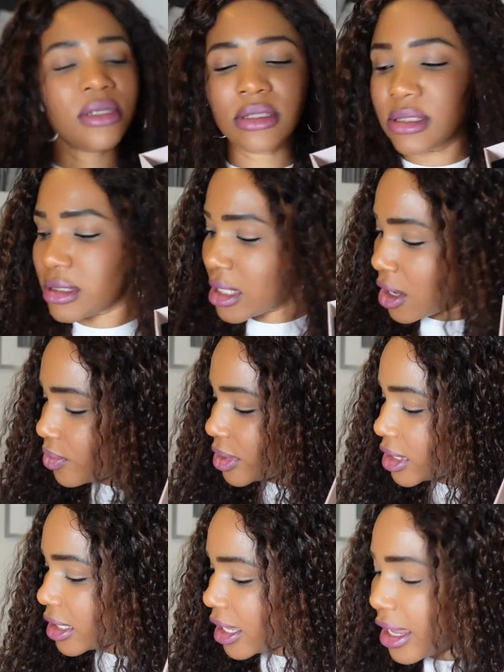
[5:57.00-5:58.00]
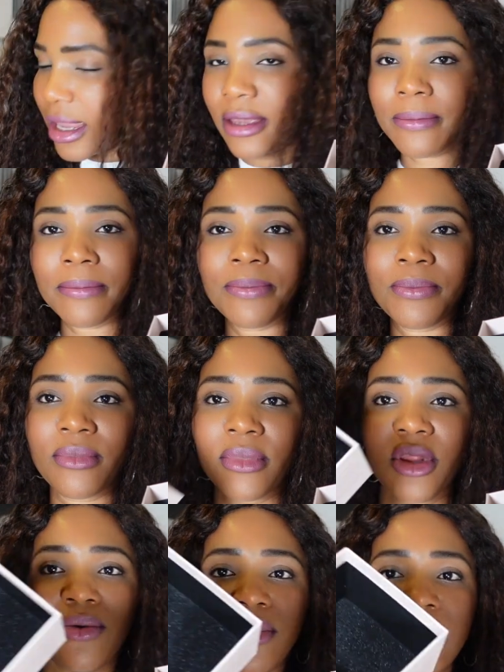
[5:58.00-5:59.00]
this is how it came
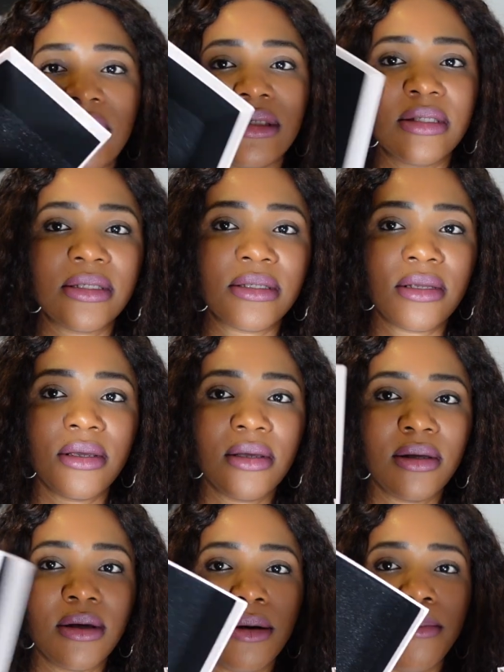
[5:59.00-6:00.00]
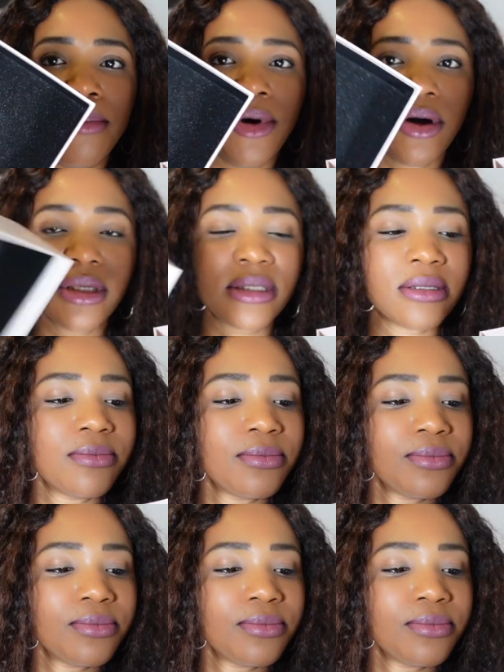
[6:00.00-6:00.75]
with this box.